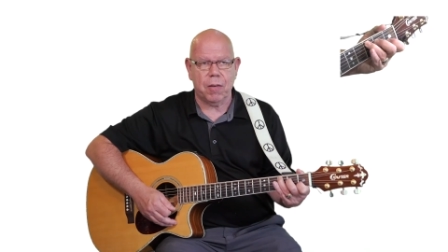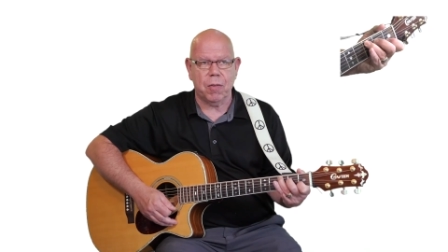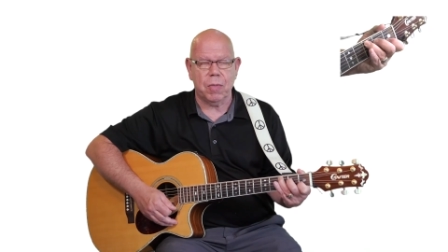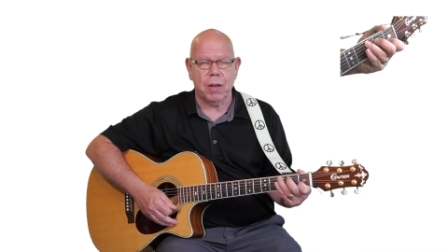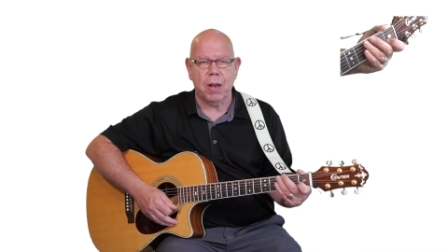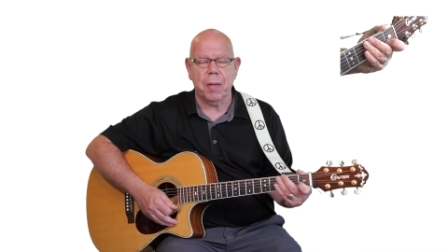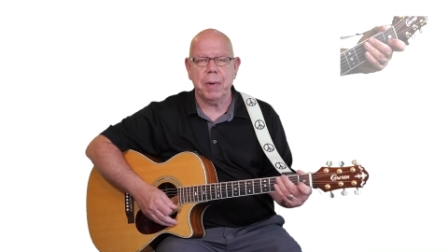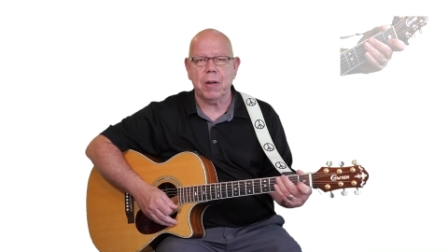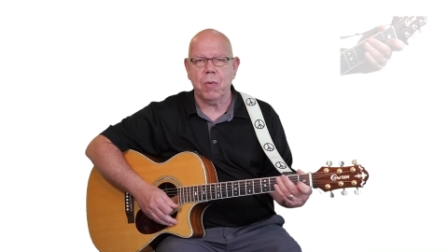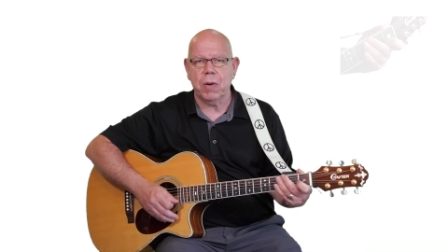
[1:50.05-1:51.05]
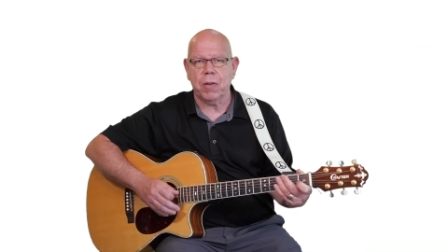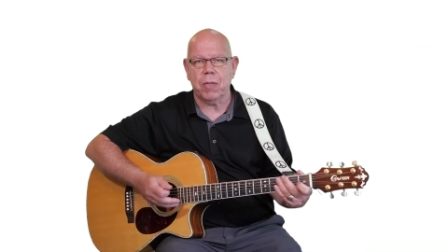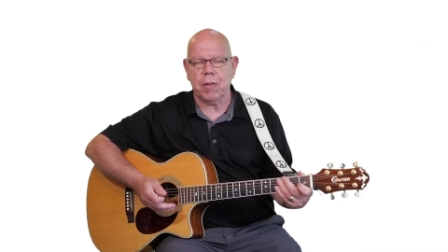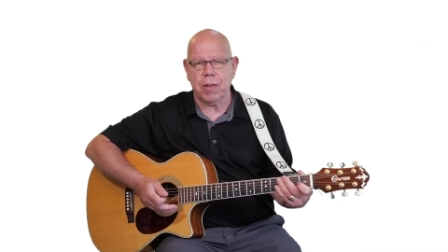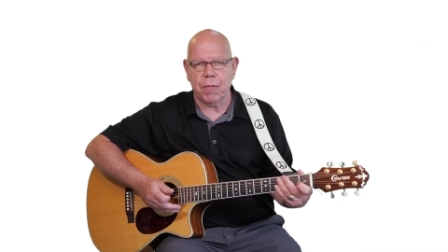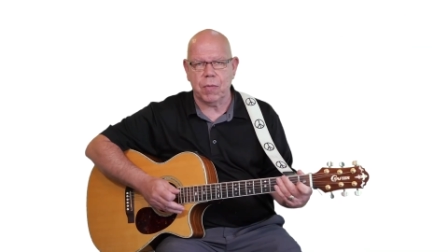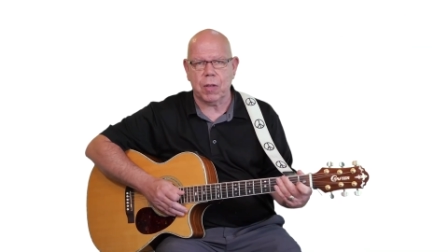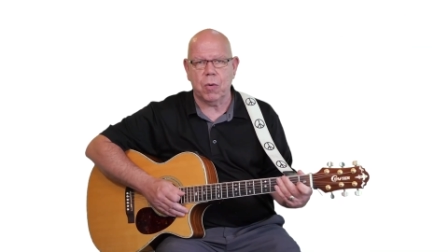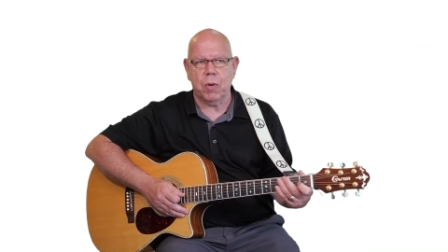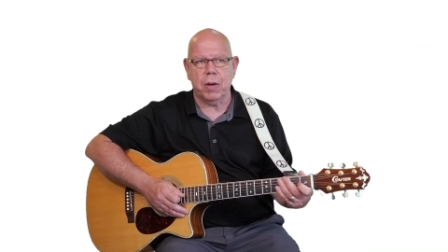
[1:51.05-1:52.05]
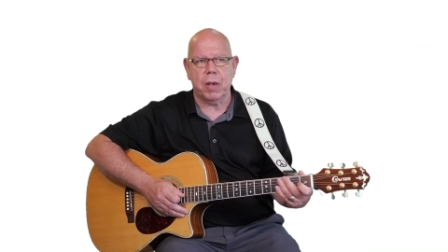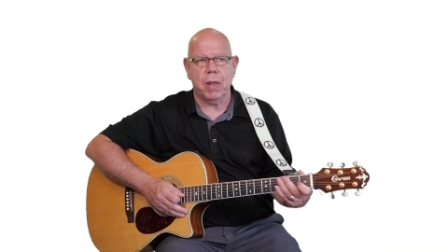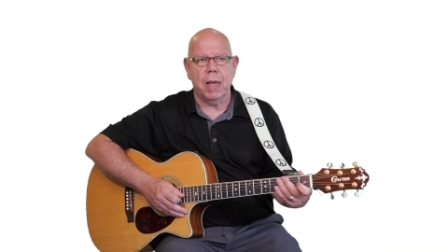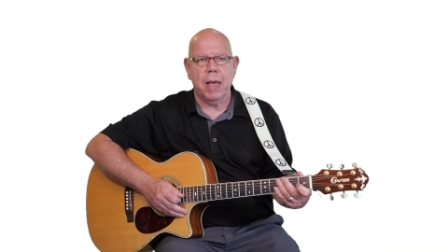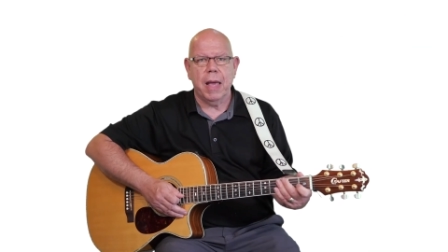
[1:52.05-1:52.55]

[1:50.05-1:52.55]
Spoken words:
So the dominant chords are the 7th chords,